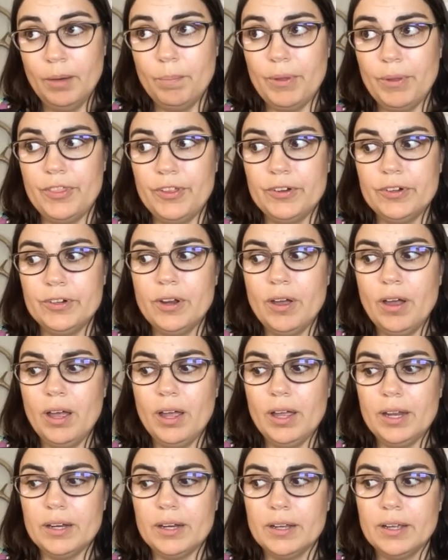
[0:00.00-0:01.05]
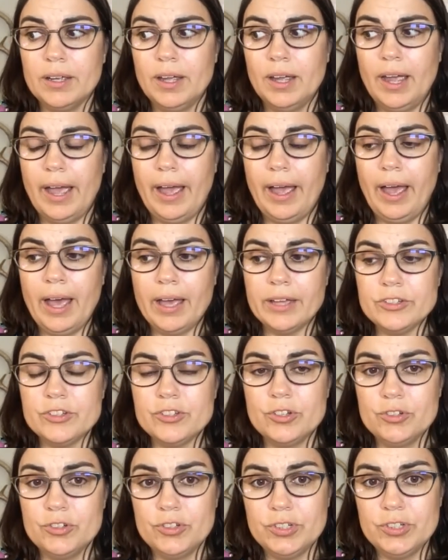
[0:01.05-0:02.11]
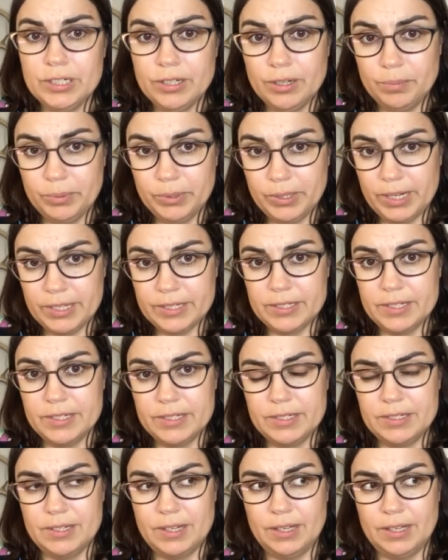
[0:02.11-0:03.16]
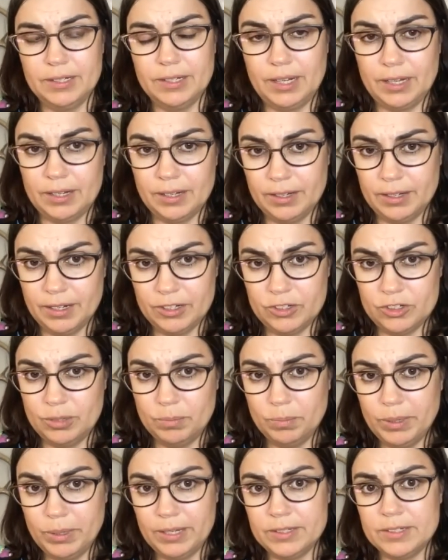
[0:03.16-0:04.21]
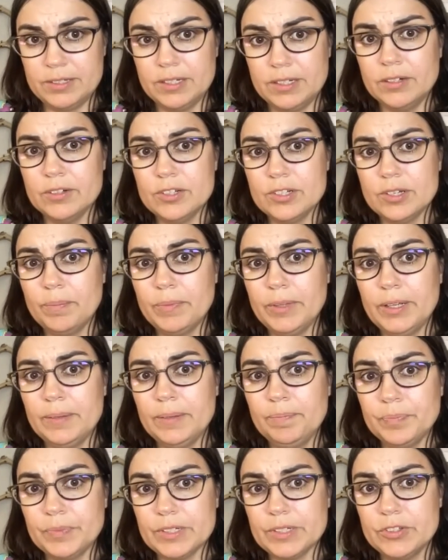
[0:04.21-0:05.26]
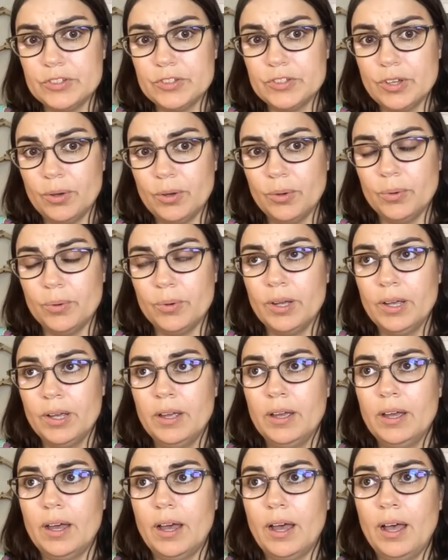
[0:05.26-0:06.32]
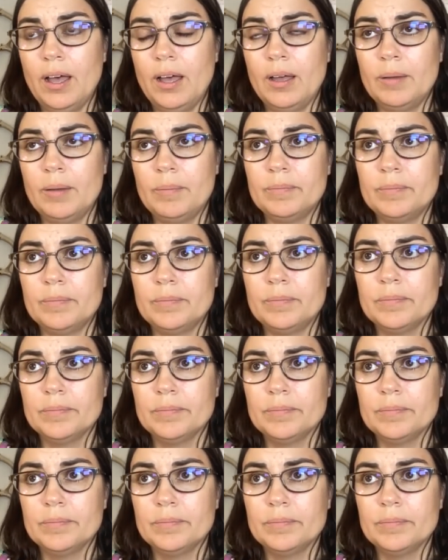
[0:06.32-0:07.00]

But they're not as socially complex as say like a, a chimpanzee or something so um,